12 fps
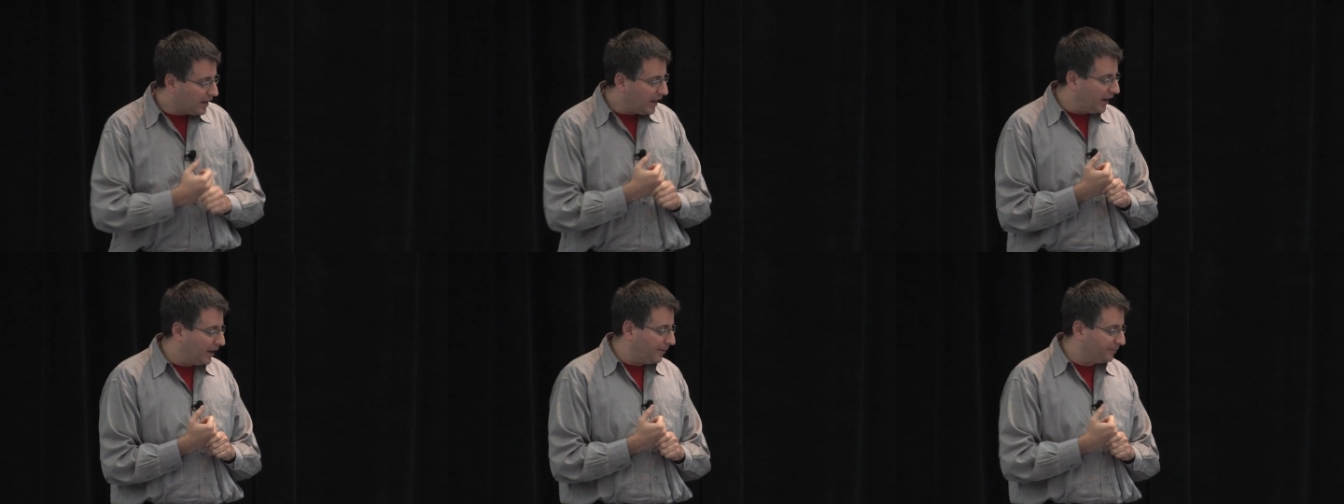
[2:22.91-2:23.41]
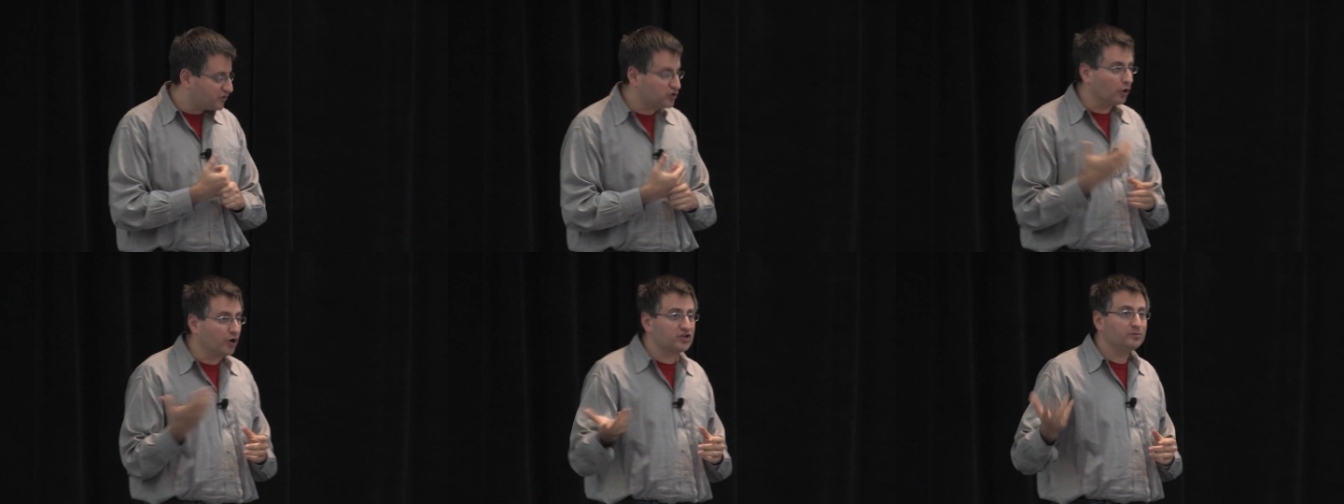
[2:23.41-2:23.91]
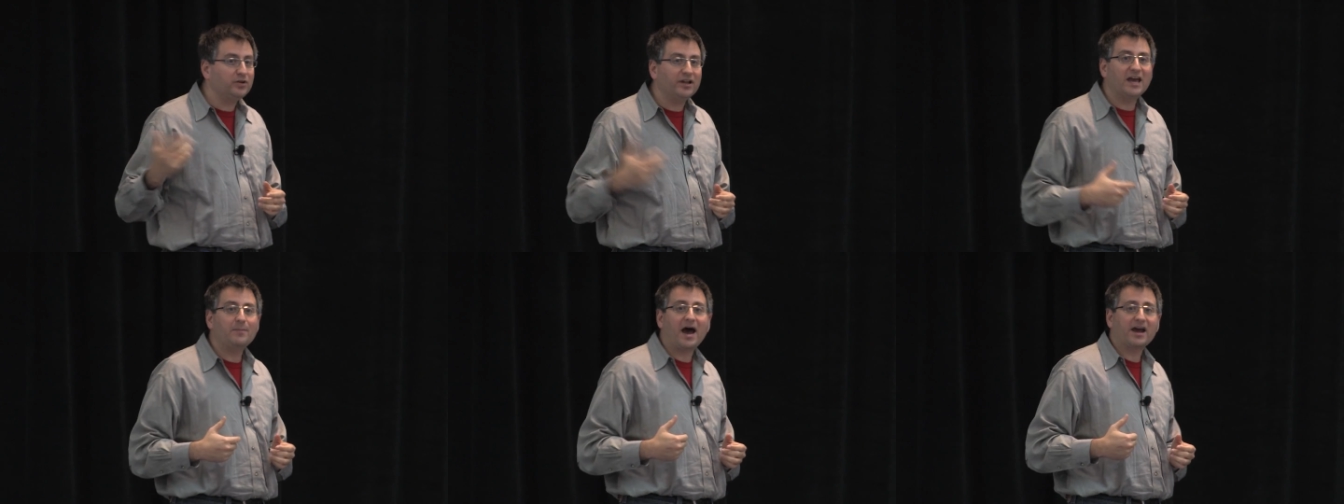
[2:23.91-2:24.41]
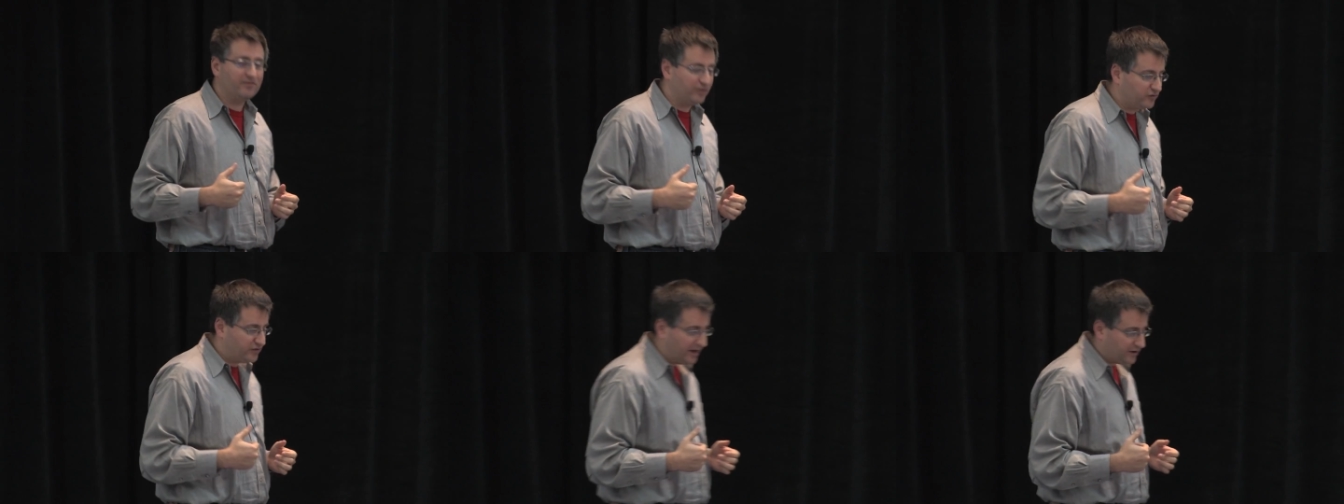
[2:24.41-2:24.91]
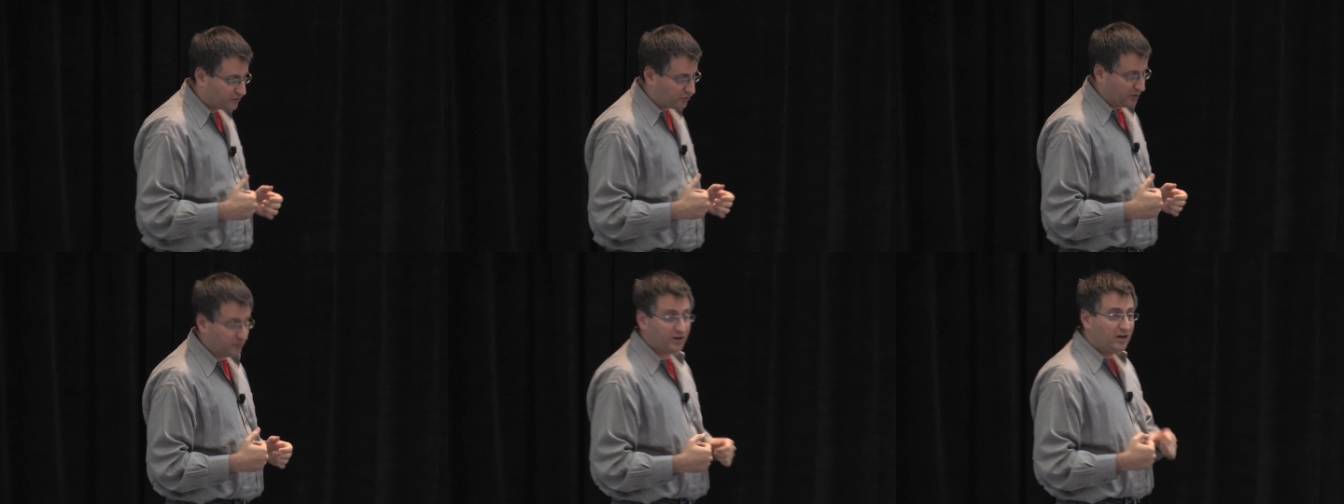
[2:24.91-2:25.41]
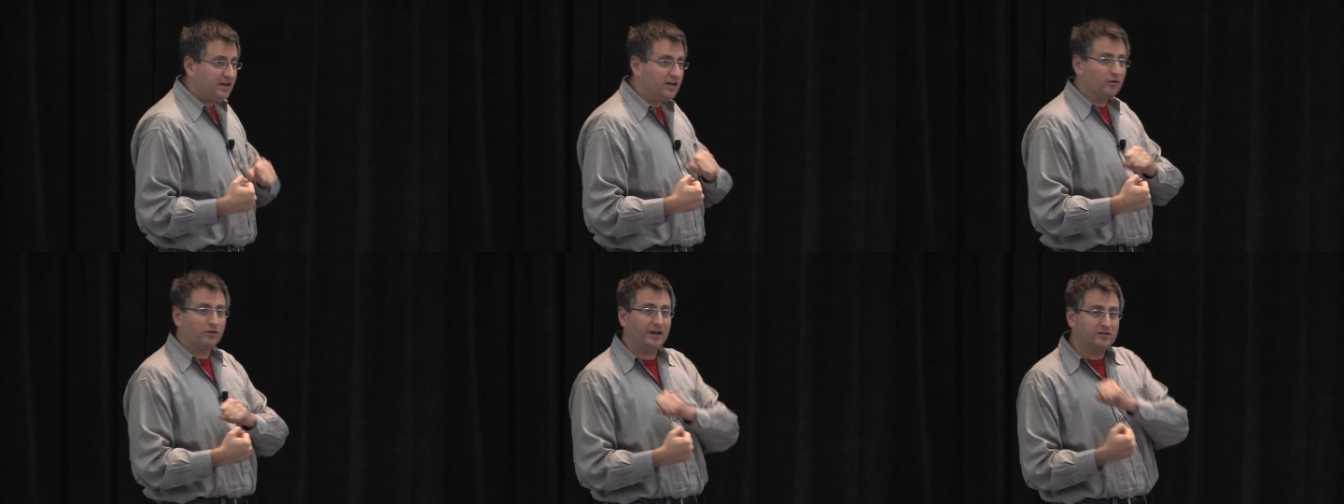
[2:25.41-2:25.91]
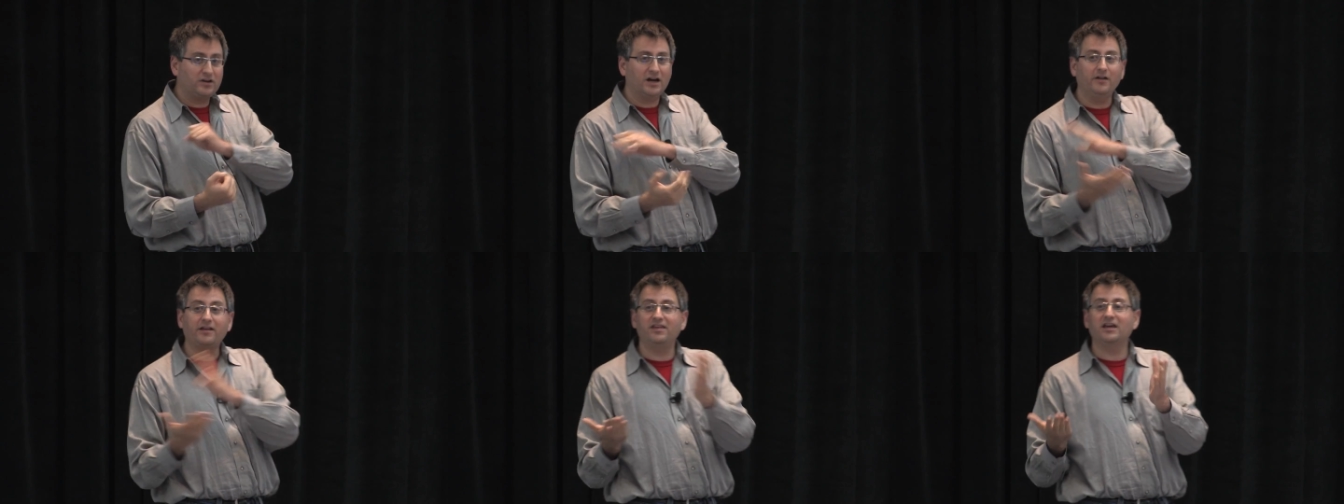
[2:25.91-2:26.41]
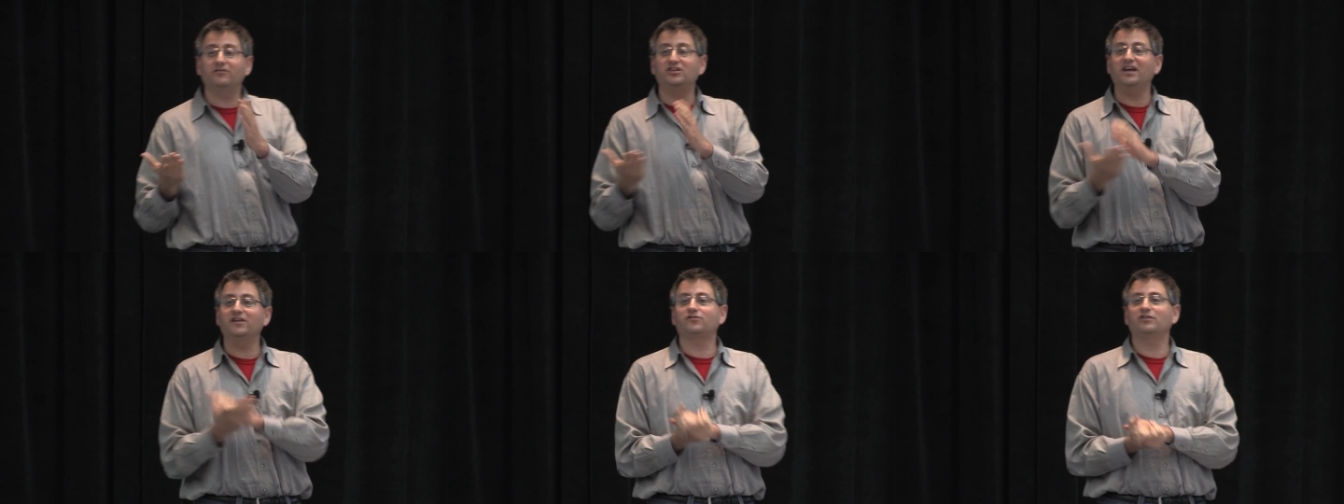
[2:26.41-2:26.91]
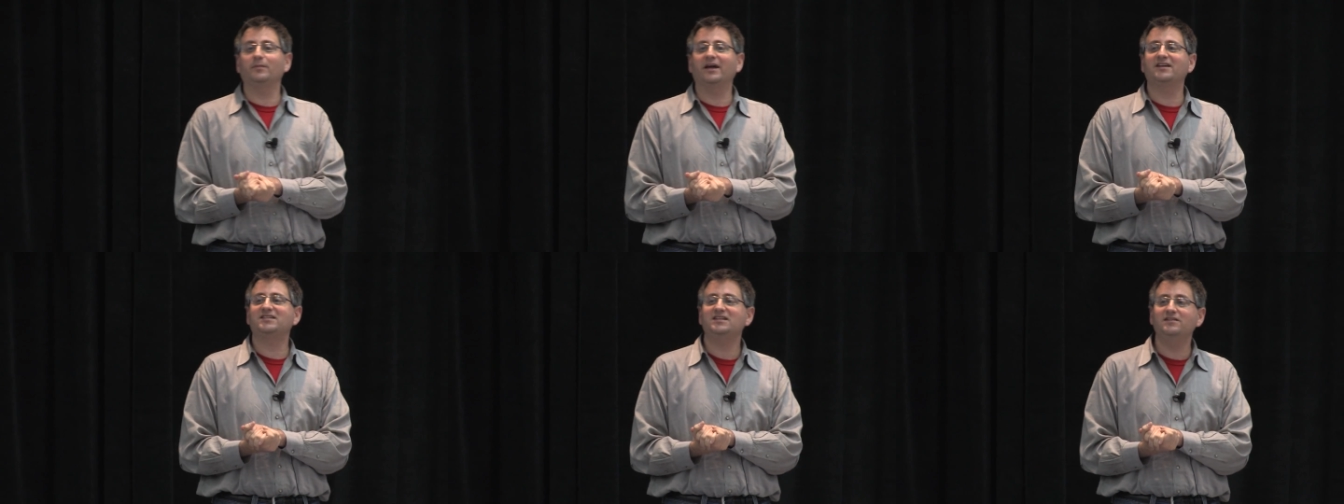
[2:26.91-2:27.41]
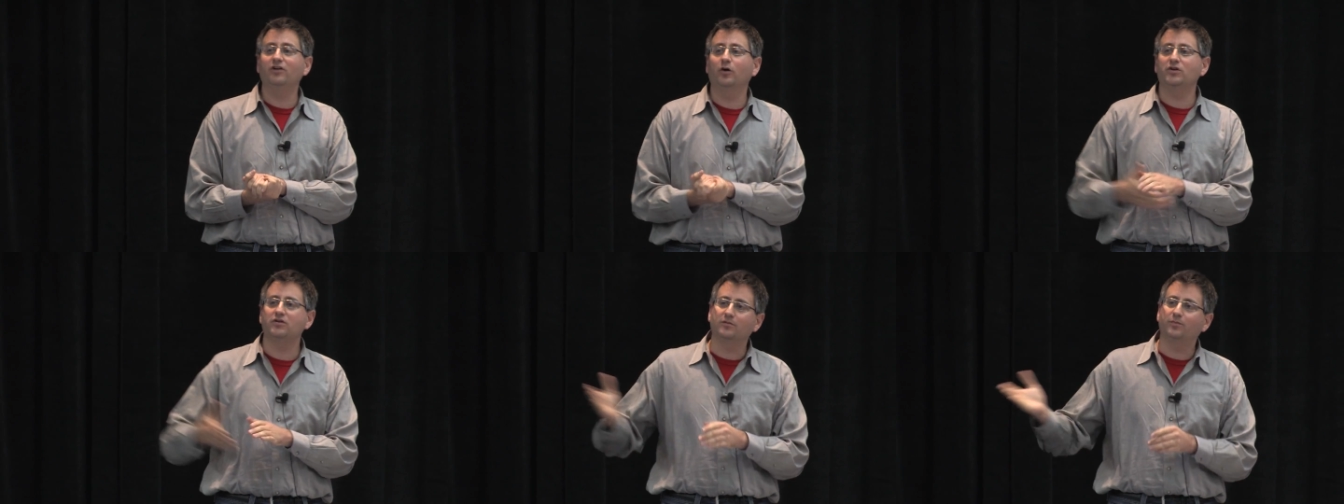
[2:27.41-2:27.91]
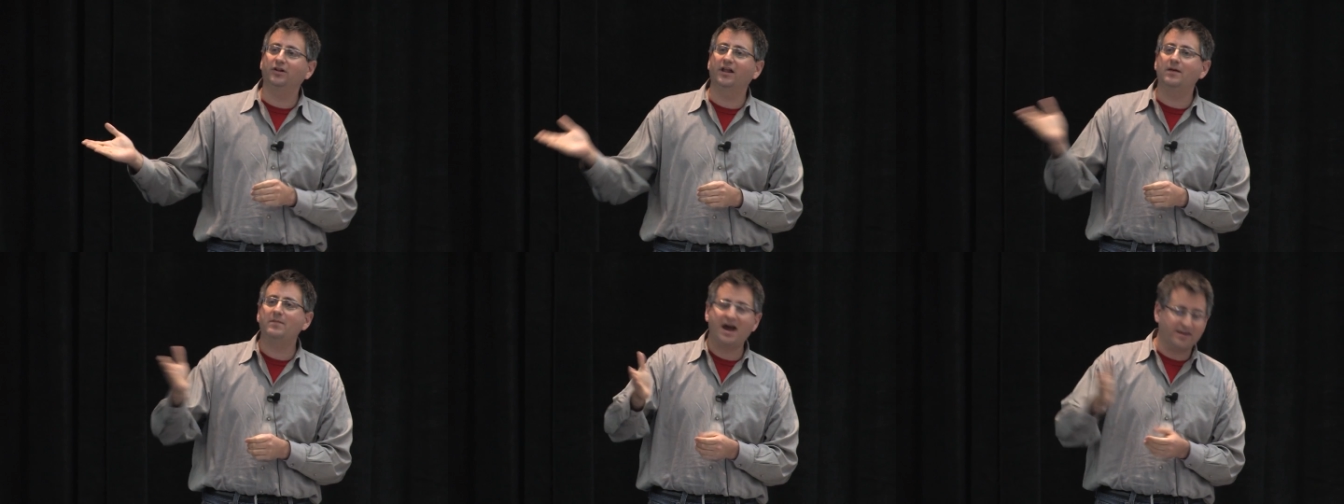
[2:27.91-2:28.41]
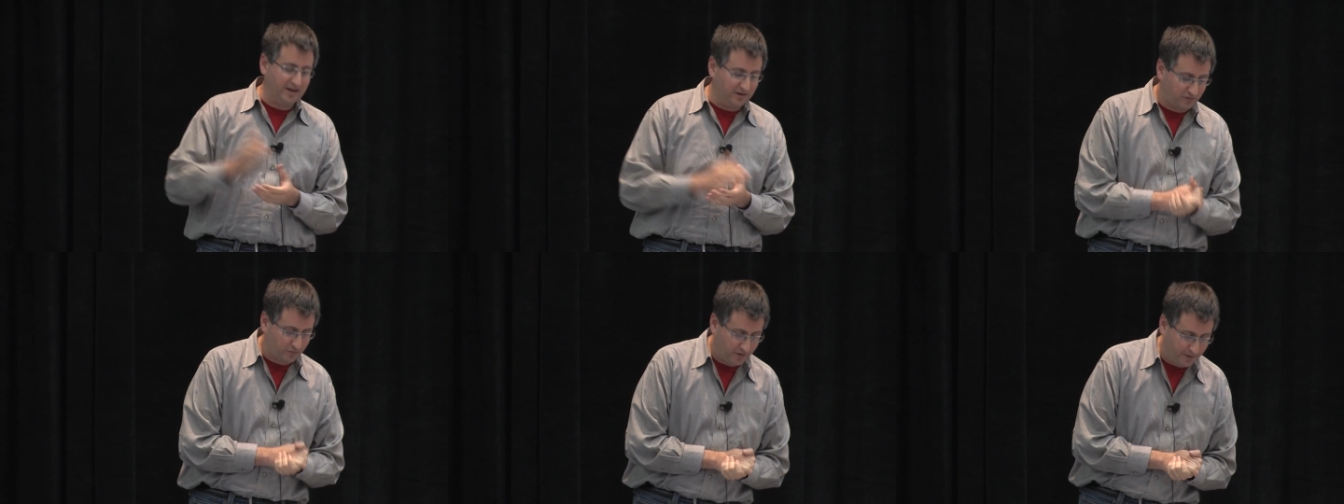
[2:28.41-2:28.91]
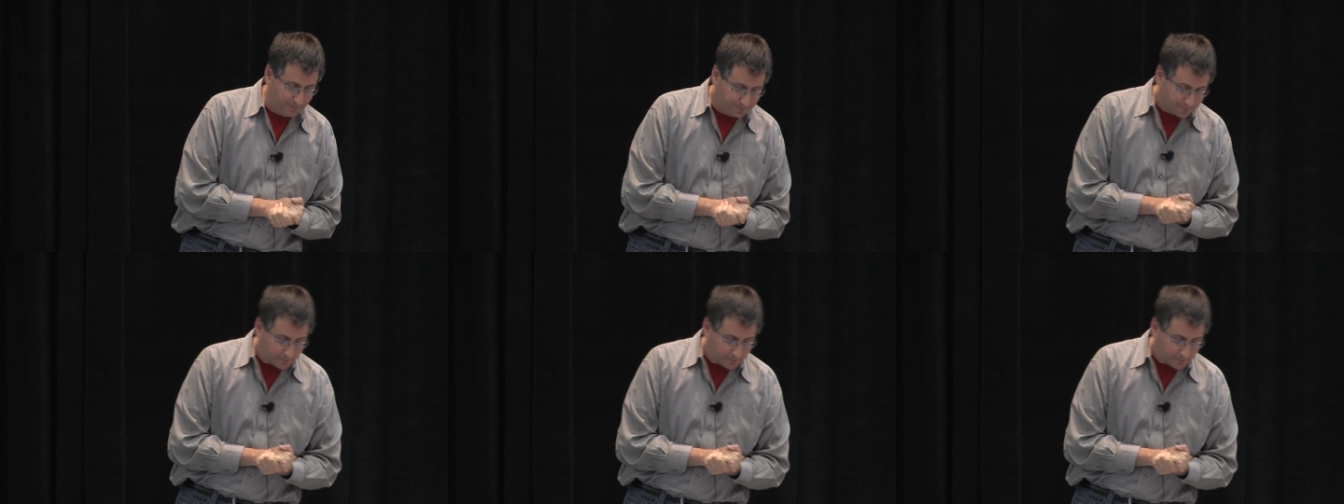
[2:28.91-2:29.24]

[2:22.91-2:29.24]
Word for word: Um, storage and playback of those data streams. Either like, kind of like think of a data stream like a TiVo where you can play back that stream.